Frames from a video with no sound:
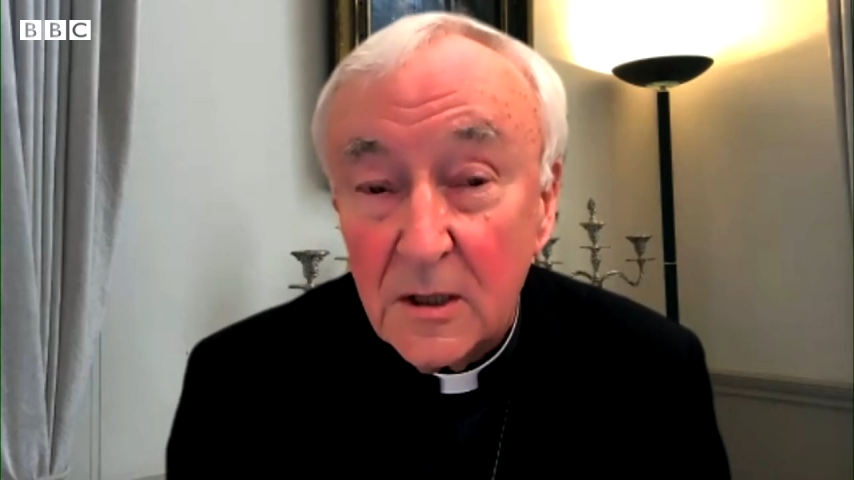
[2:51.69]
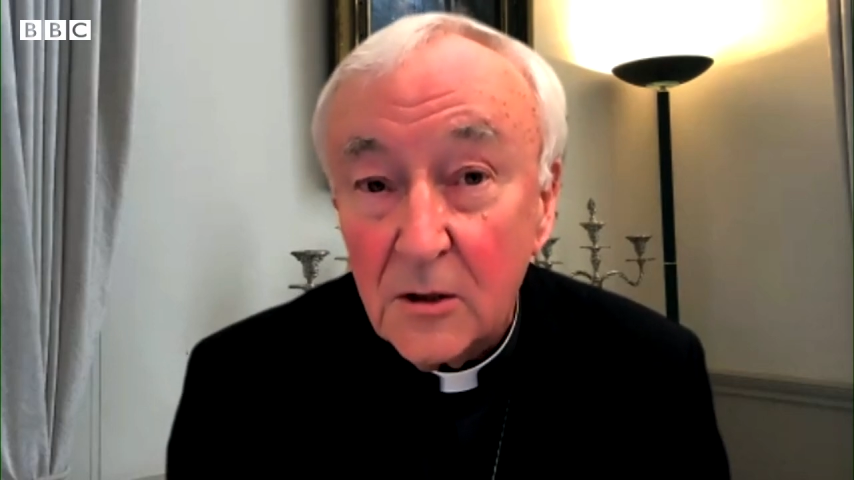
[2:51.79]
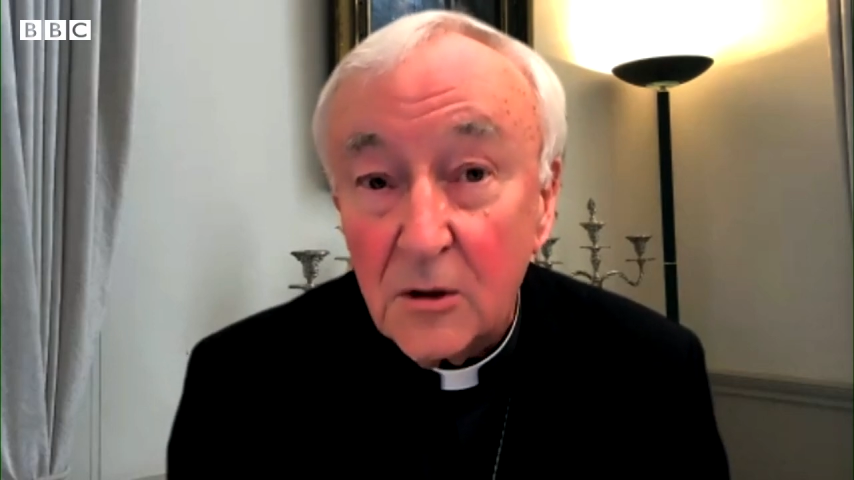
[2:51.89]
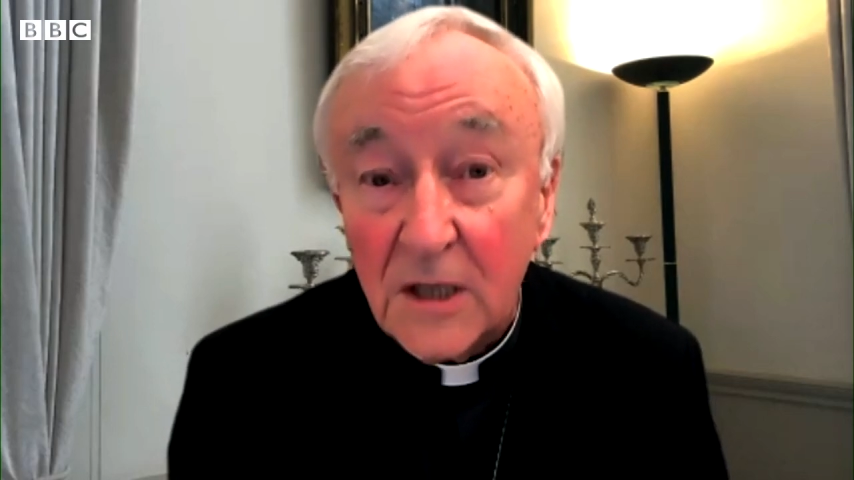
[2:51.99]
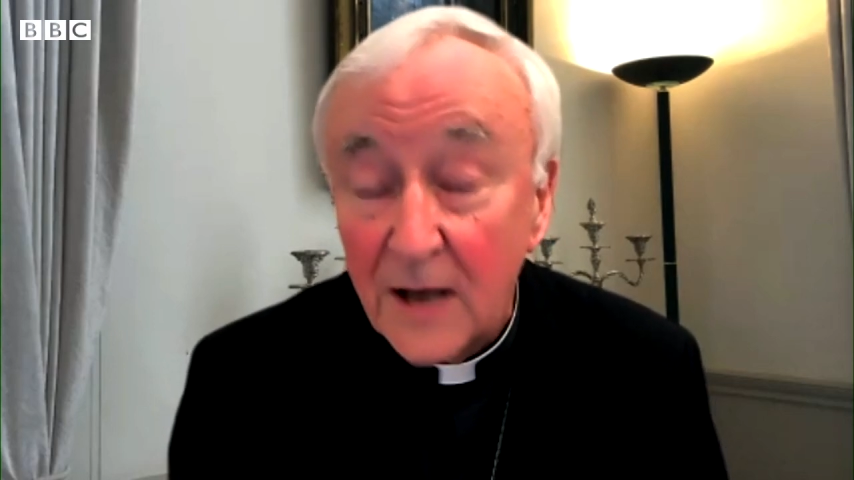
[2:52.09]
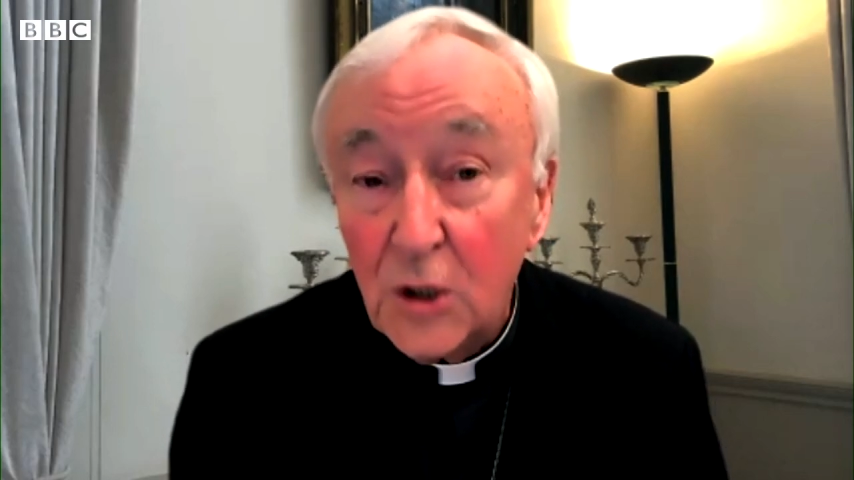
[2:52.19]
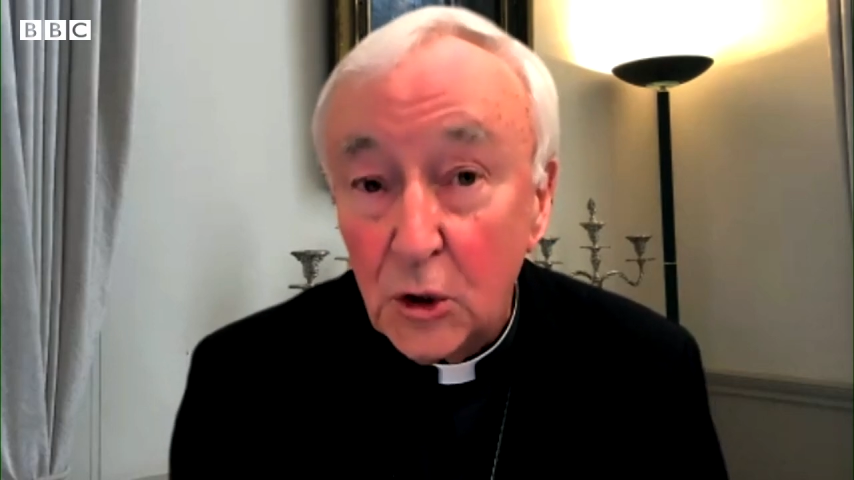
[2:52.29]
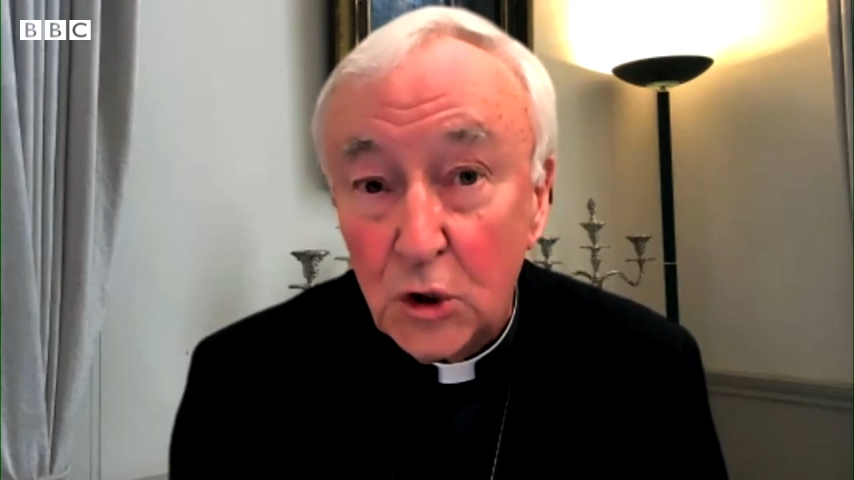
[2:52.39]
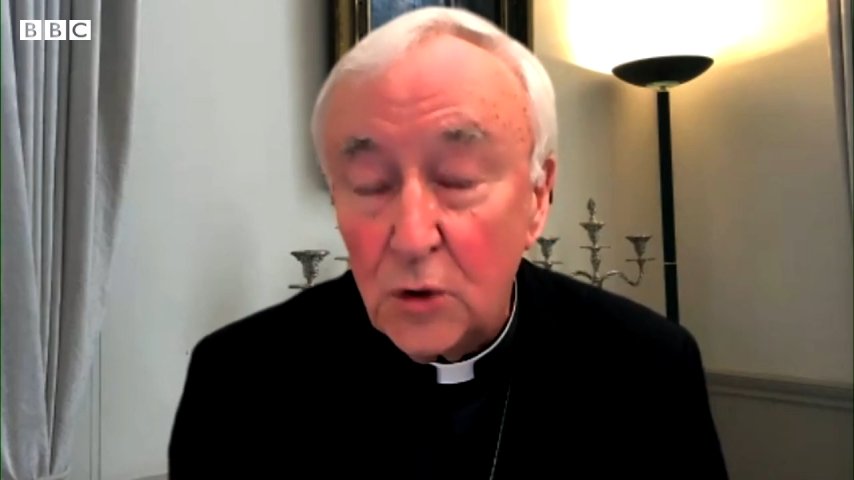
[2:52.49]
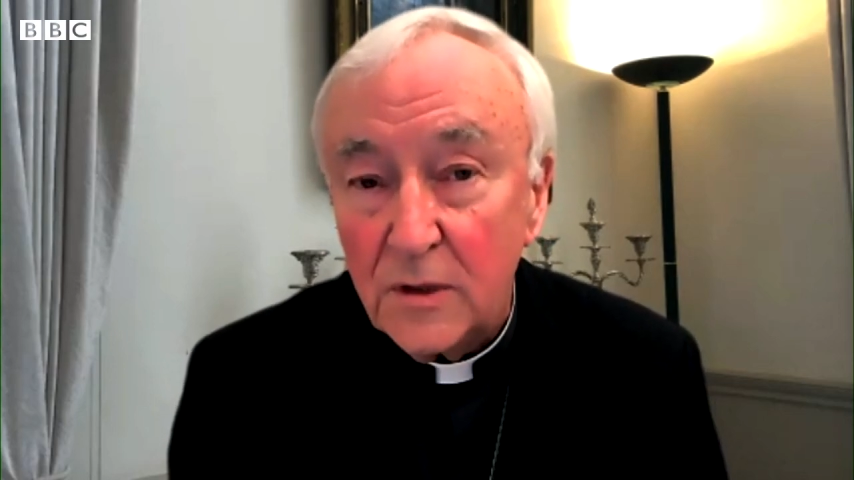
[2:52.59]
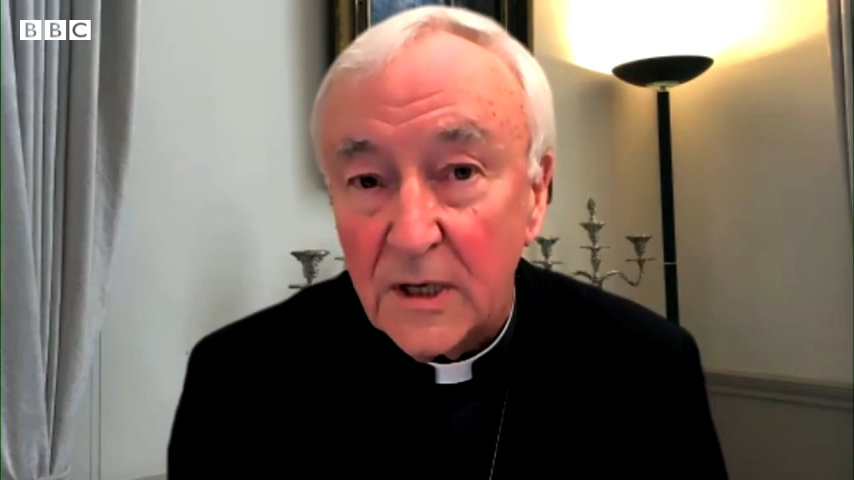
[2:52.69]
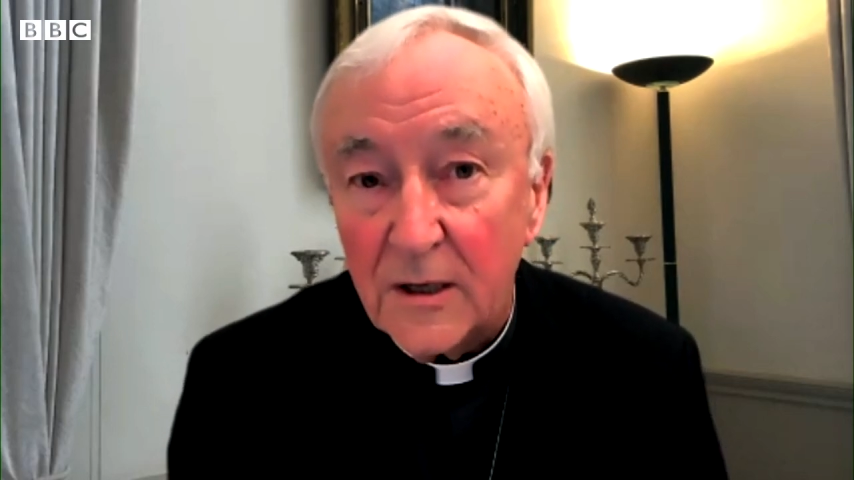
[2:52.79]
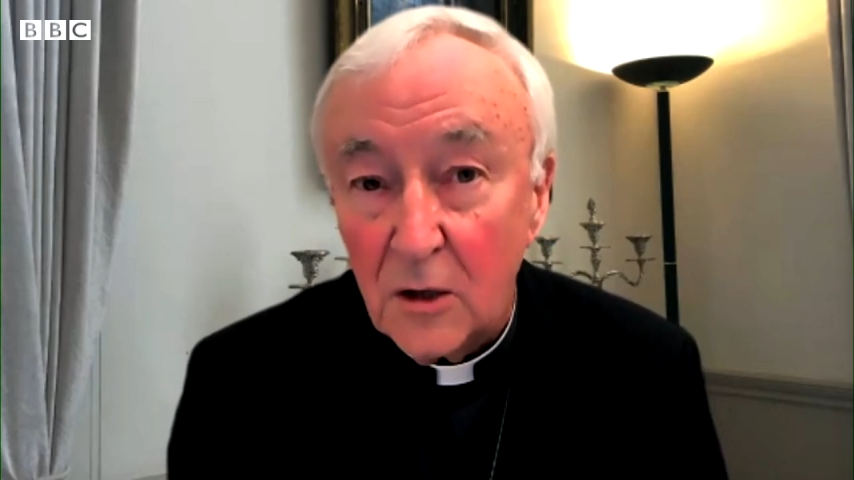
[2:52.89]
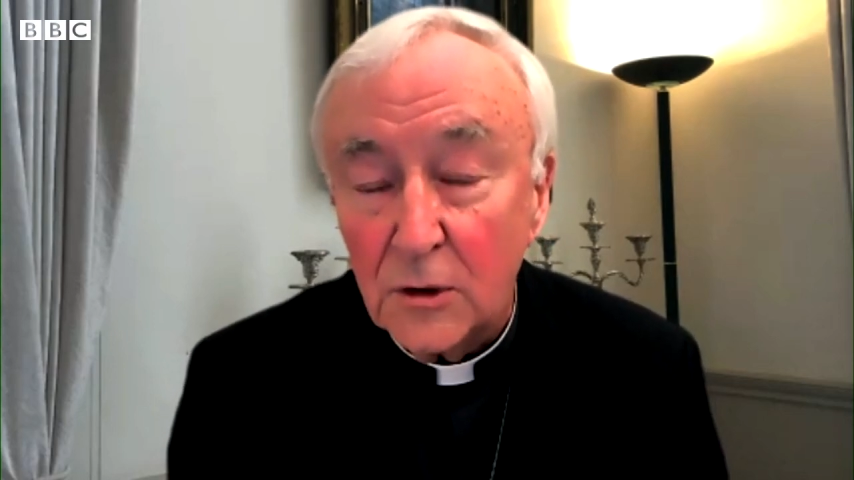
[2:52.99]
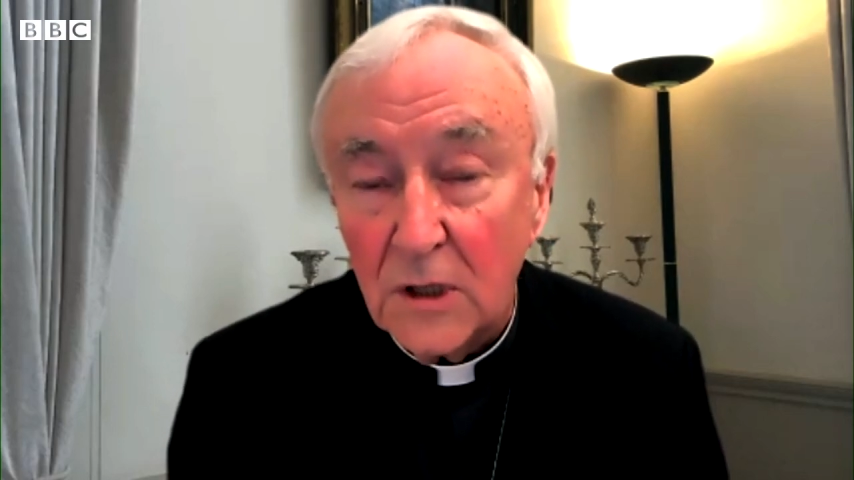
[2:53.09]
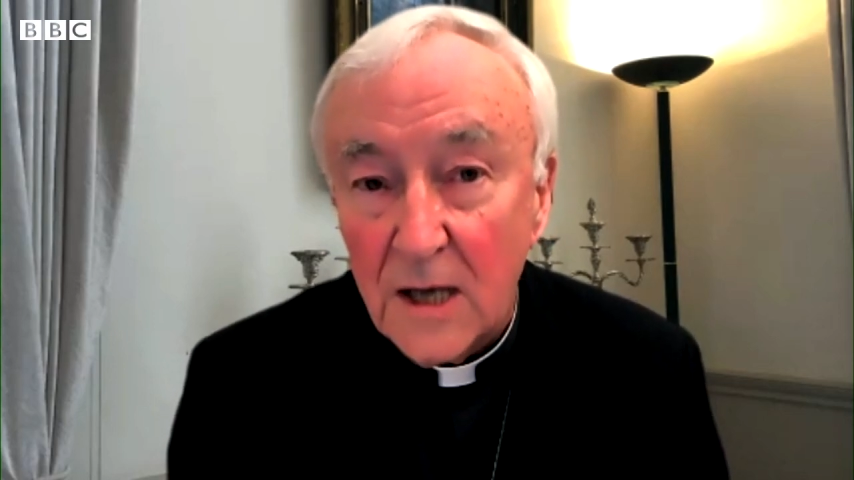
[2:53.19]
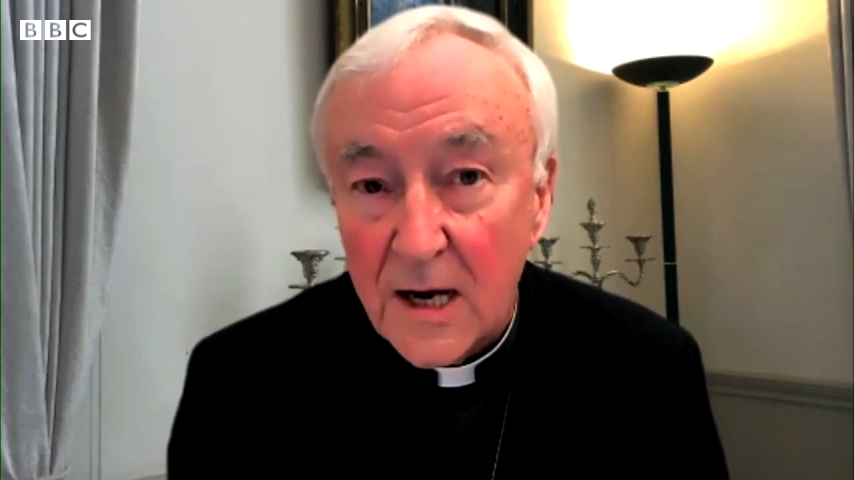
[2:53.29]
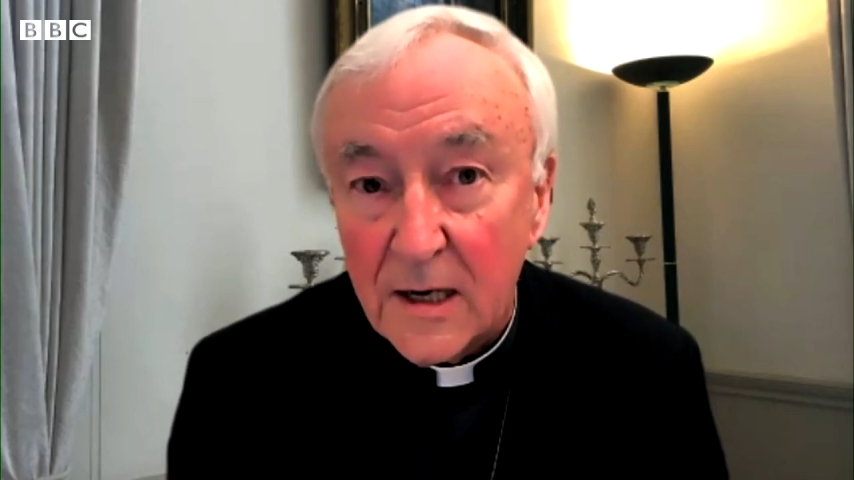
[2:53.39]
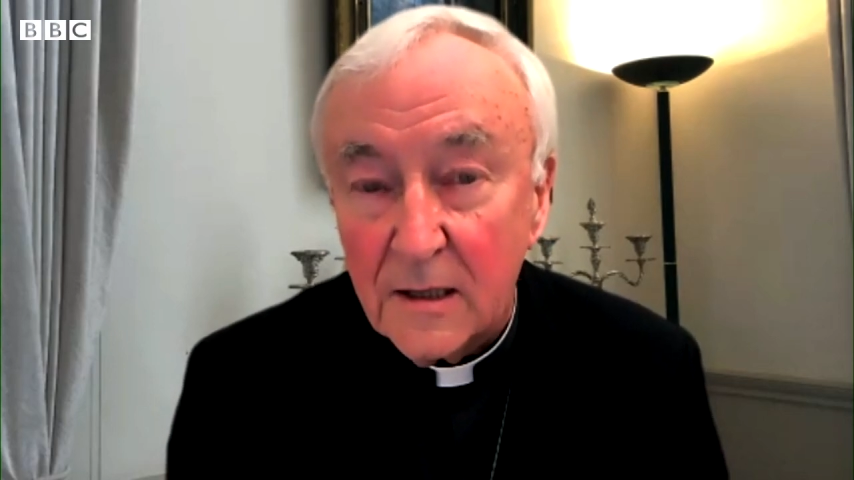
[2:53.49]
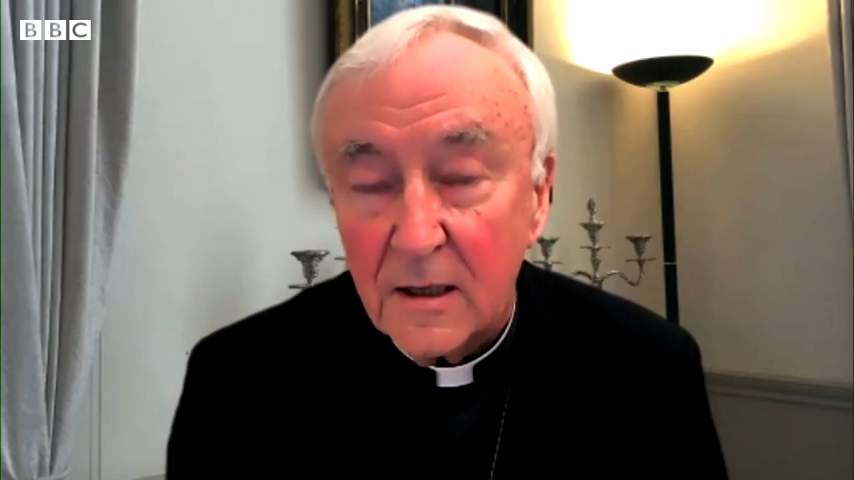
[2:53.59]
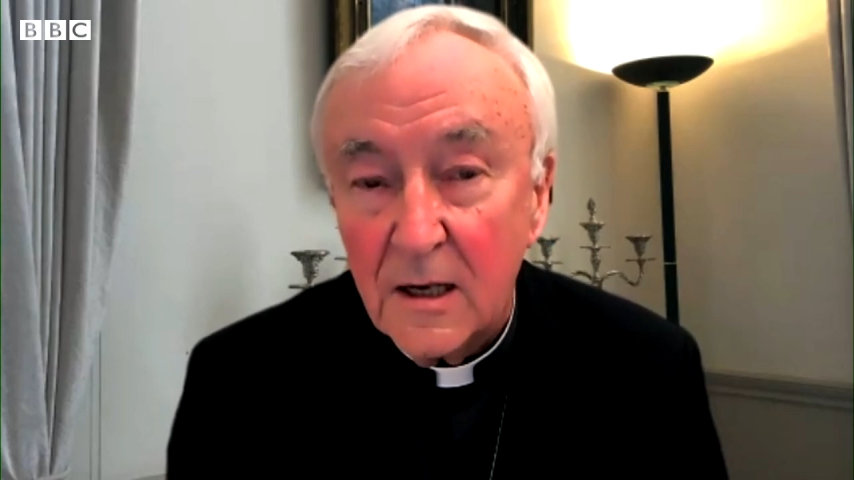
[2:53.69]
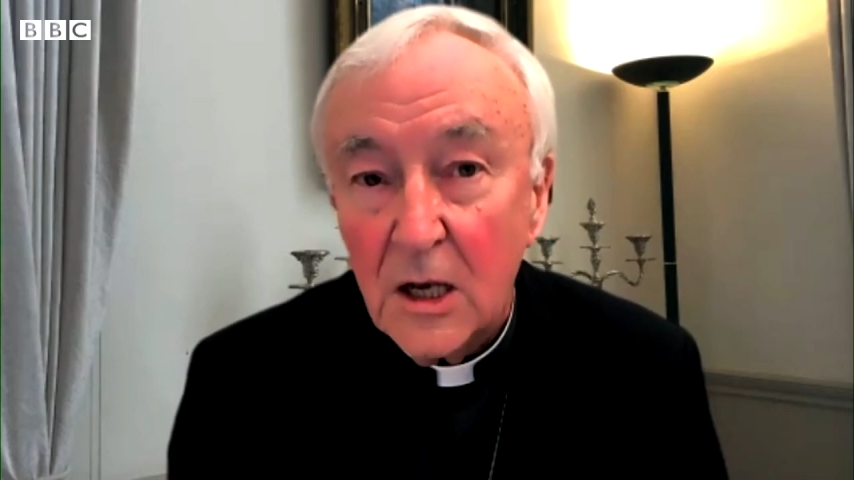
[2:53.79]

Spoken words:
You cannot do that online.